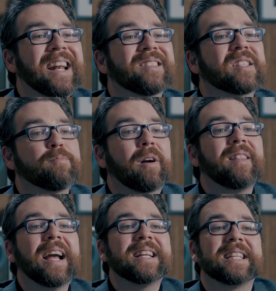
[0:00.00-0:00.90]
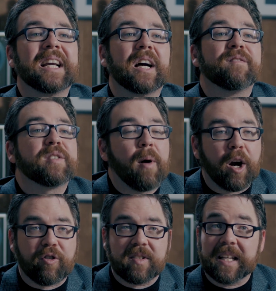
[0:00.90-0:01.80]
and spread the idea of
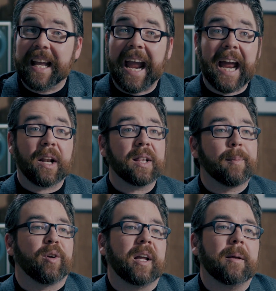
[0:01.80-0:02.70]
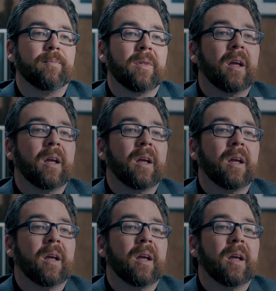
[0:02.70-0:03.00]
democracy and liberty.